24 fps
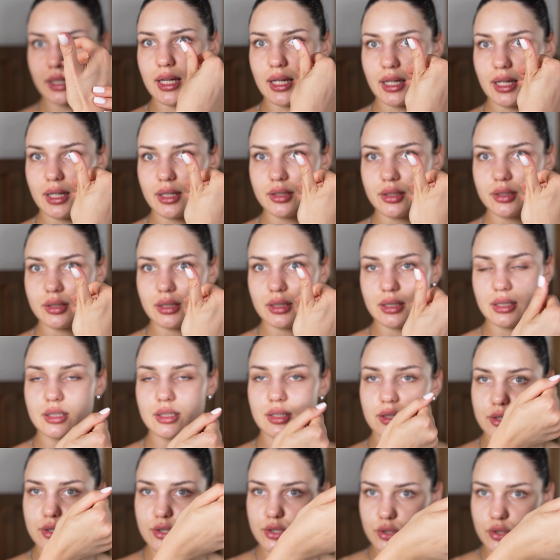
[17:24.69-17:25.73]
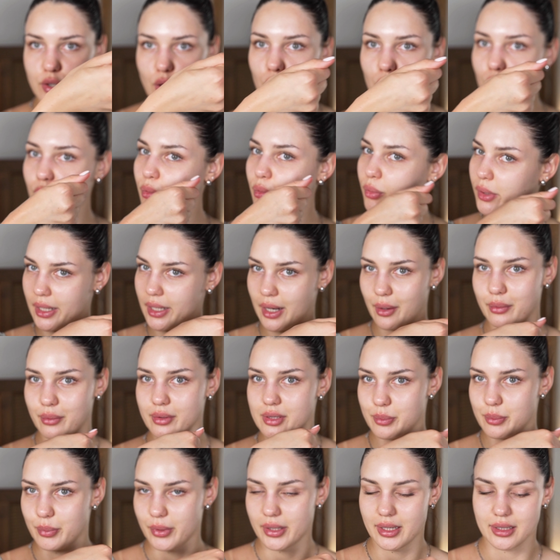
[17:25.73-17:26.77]
hand in the stove when I
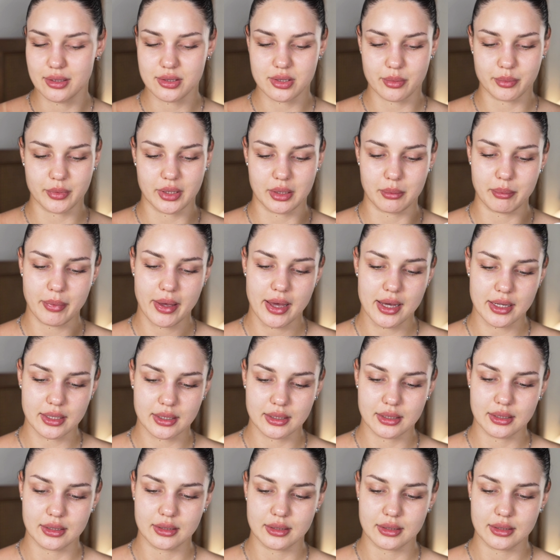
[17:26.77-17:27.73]
was putting something back.